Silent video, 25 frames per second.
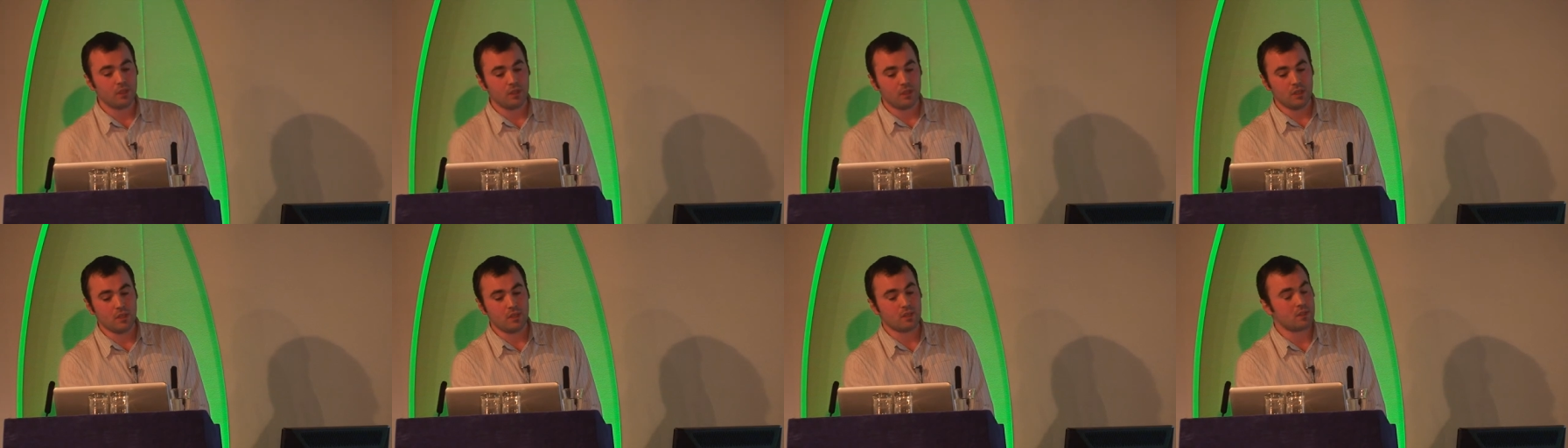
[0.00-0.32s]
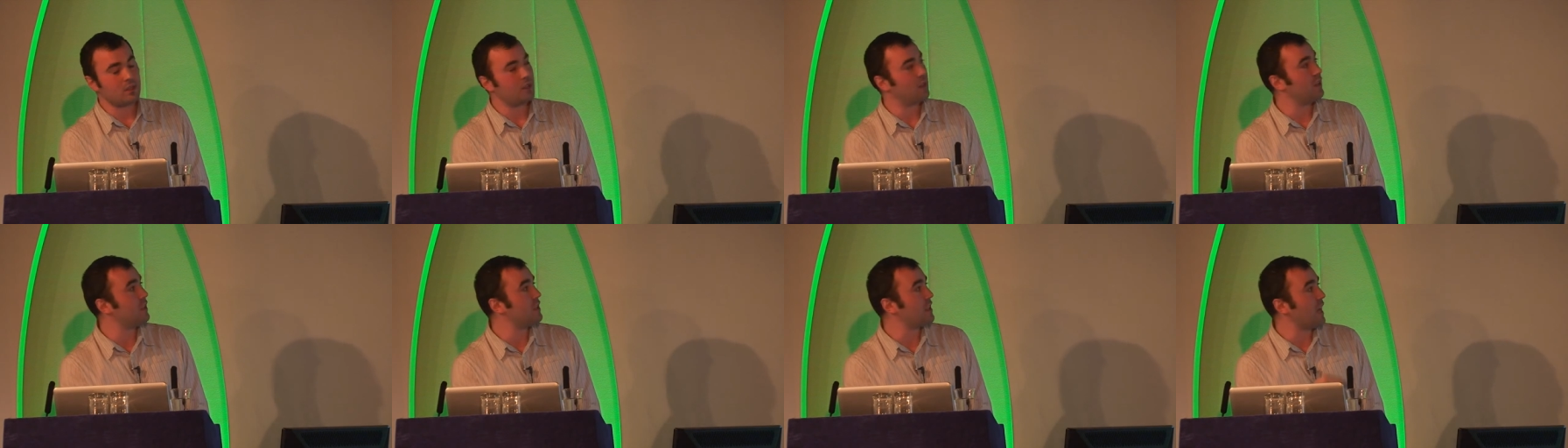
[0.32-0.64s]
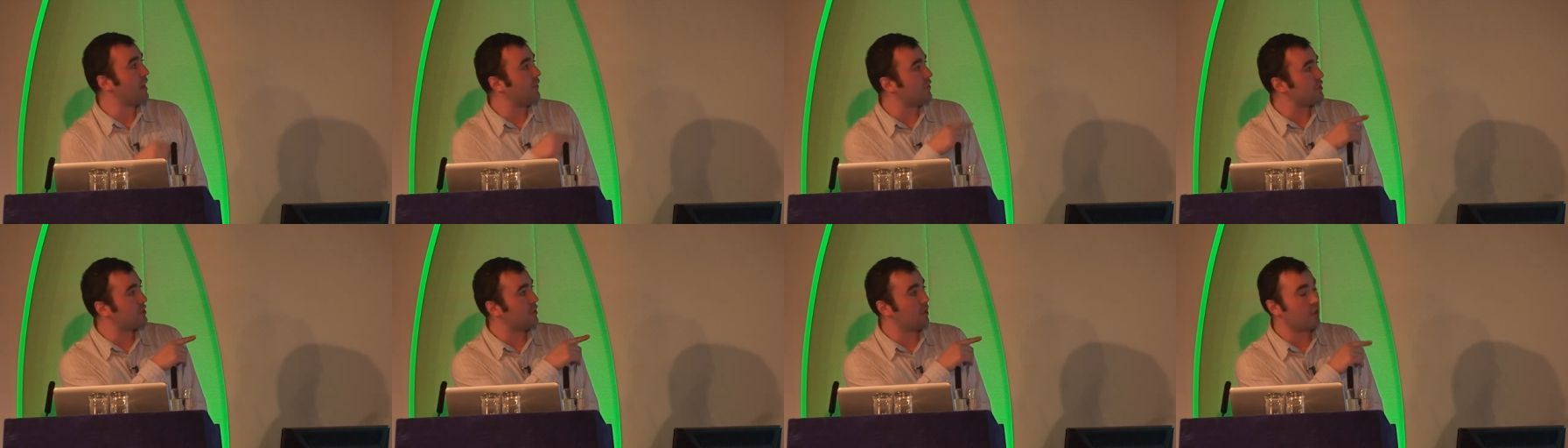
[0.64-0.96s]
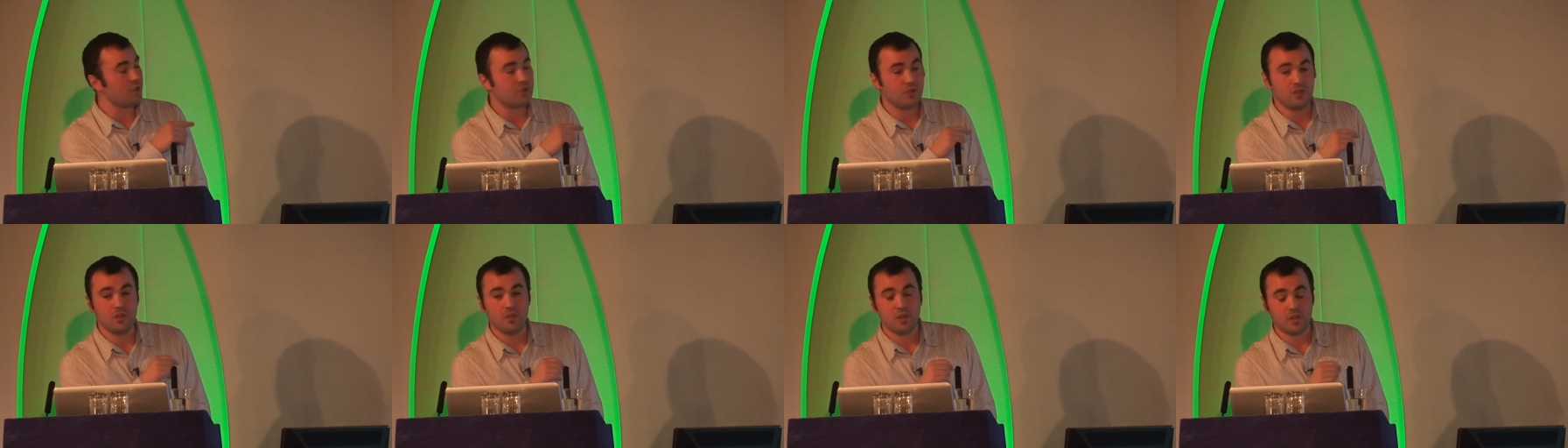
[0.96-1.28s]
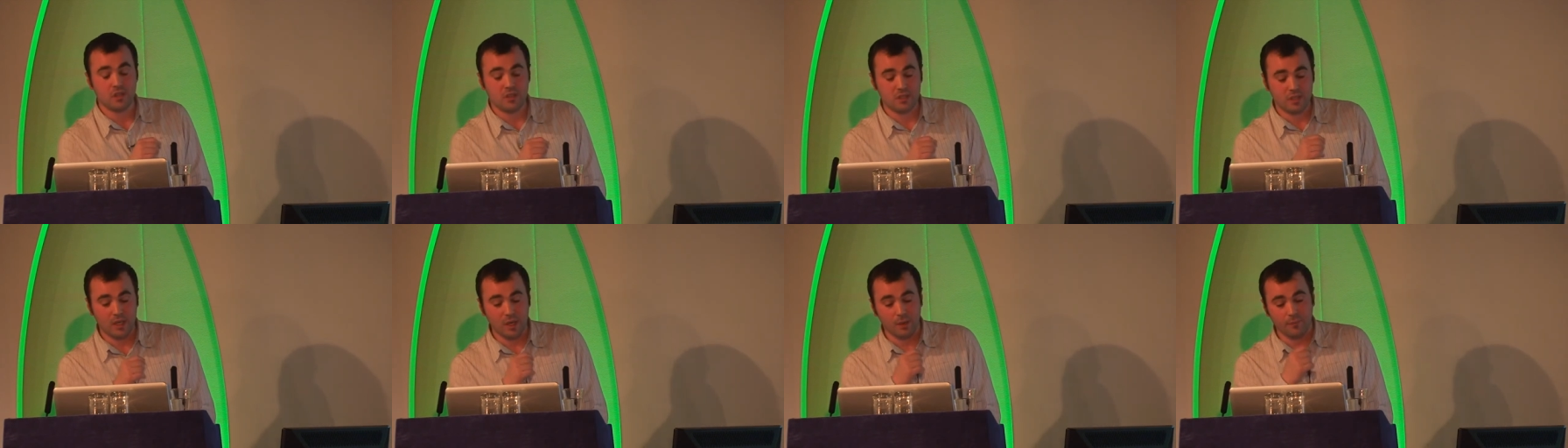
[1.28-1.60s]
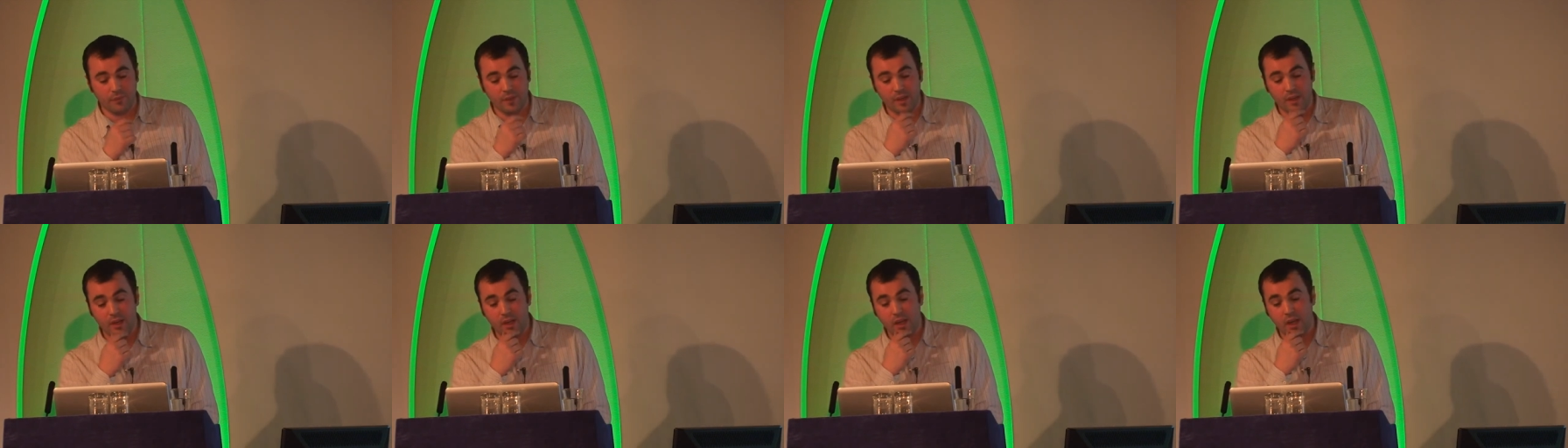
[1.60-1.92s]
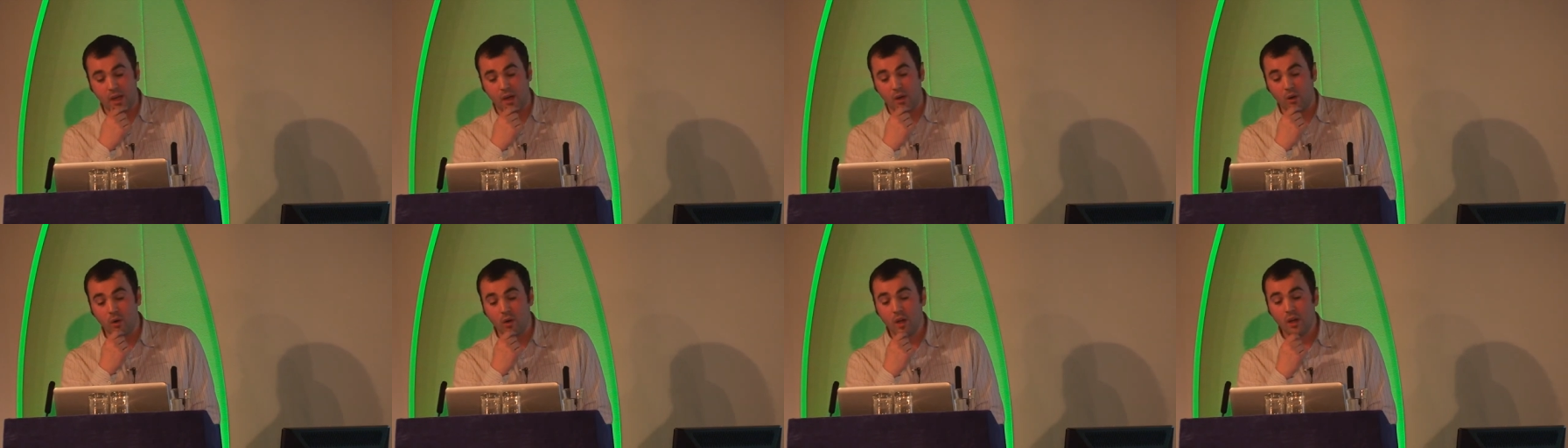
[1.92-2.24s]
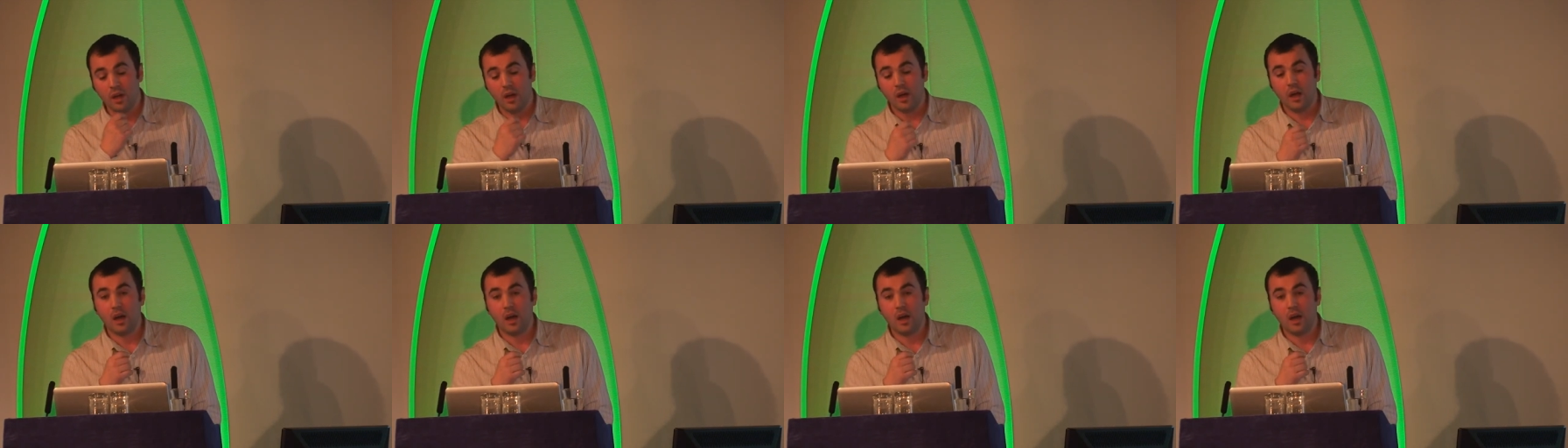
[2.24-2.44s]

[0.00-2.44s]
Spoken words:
these avatars that you can see up there now,